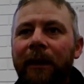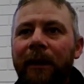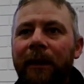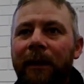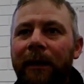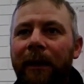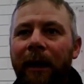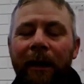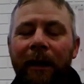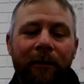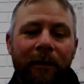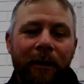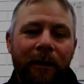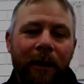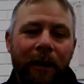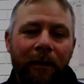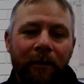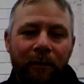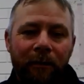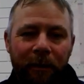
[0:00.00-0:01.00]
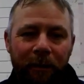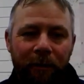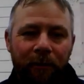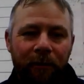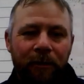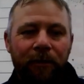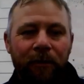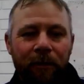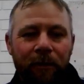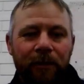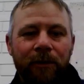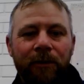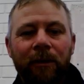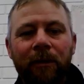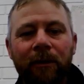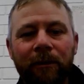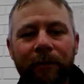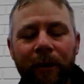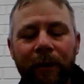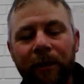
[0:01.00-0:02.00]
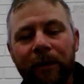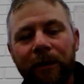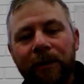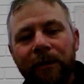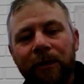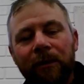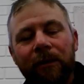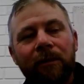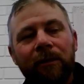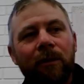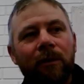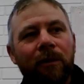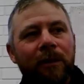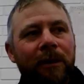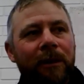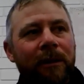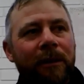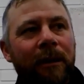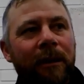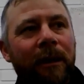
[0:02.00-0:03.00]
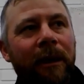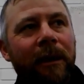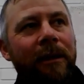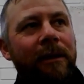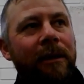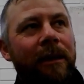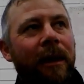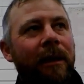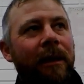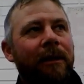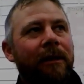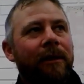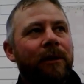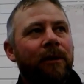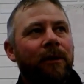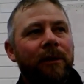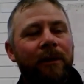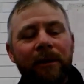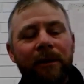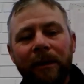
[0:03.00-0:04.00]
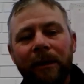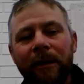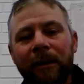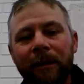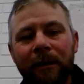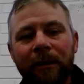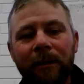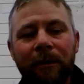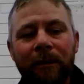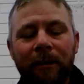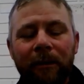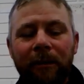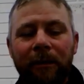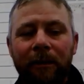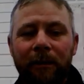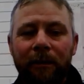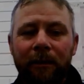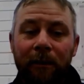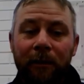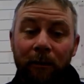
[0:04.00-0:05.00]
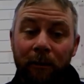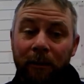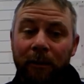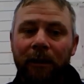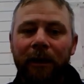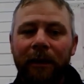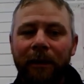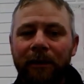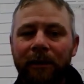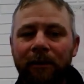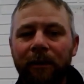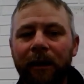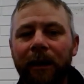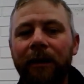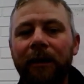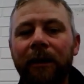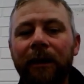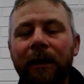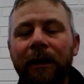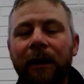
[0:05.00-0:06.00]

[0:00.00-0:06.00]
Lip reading: and having no real sort of strong focus on the horse until they start to sort of see that you as a less threat.